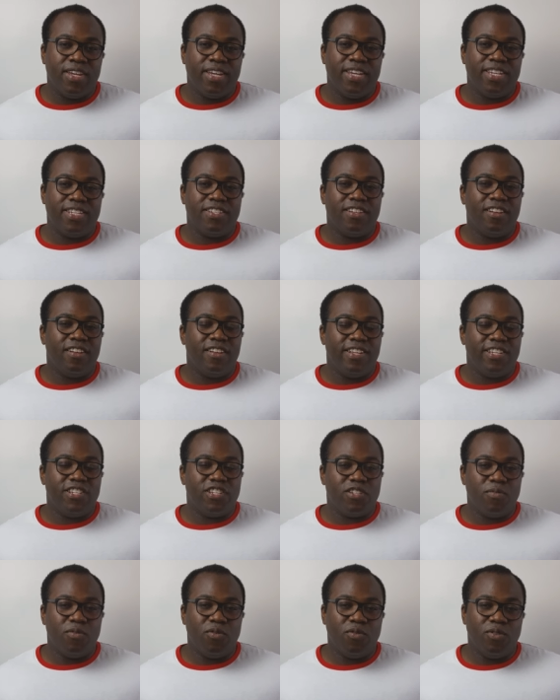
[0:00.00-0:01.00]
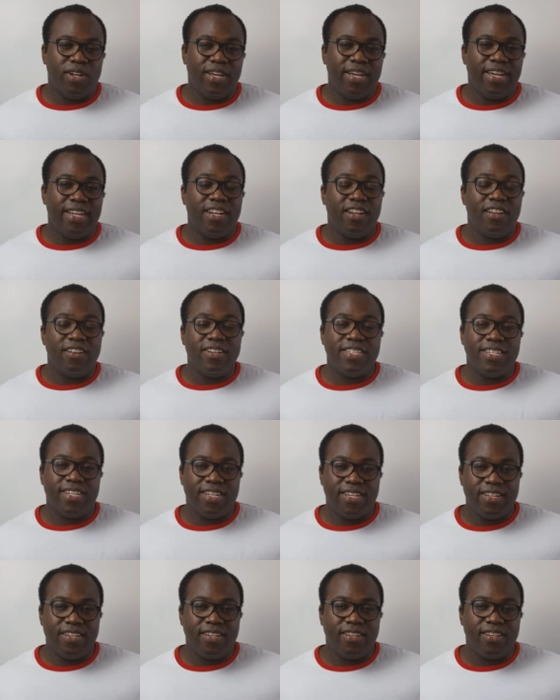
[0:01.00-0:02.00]
is slightly smaller and
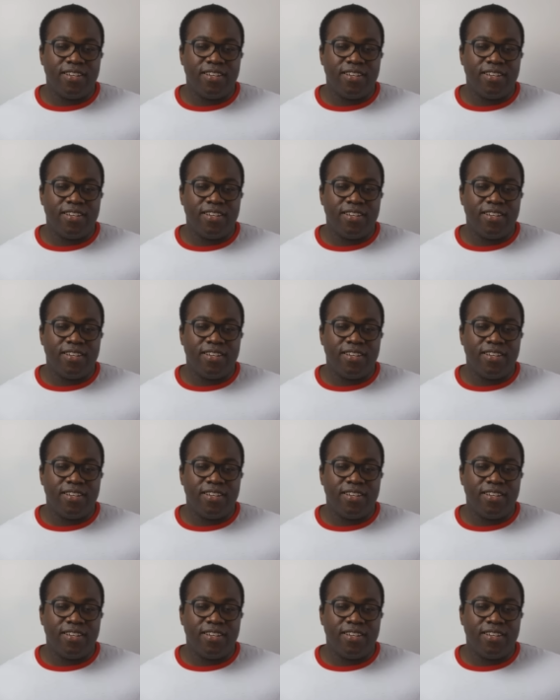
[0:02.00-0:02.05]
lighter,